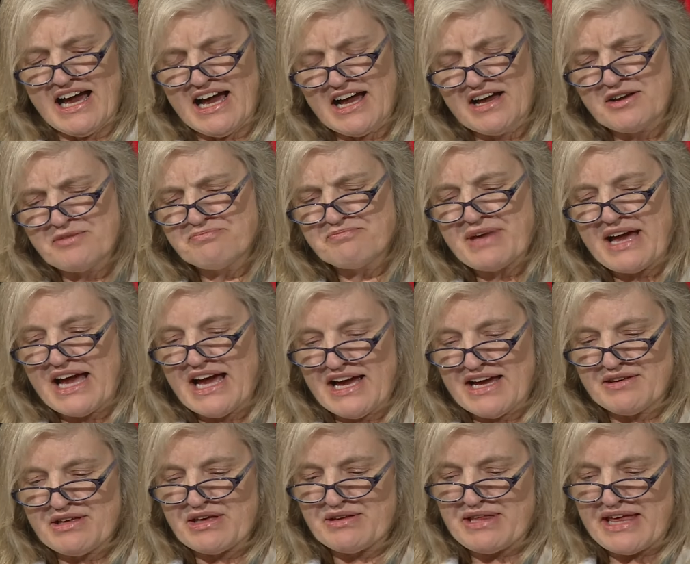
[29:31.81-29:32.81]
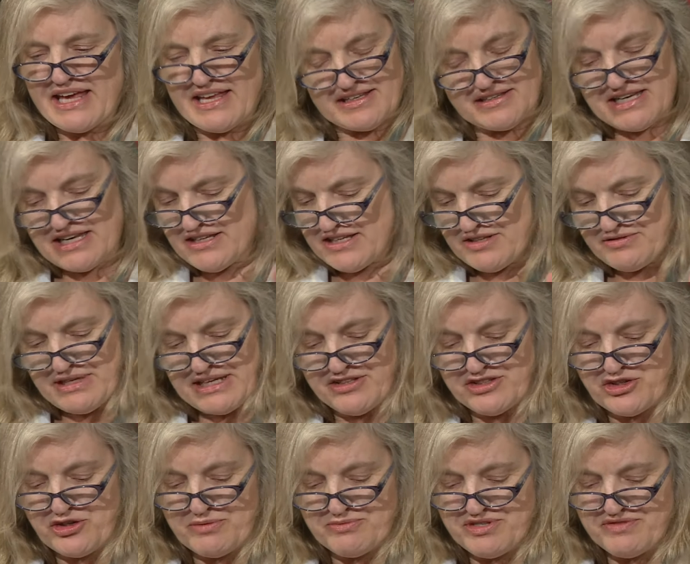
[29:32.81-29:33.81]
Um, in, in,
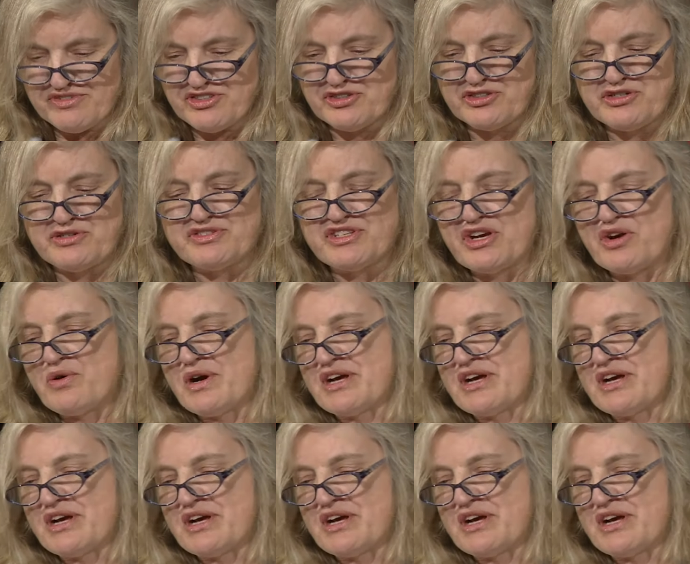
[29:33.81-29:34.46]
in terms of introducing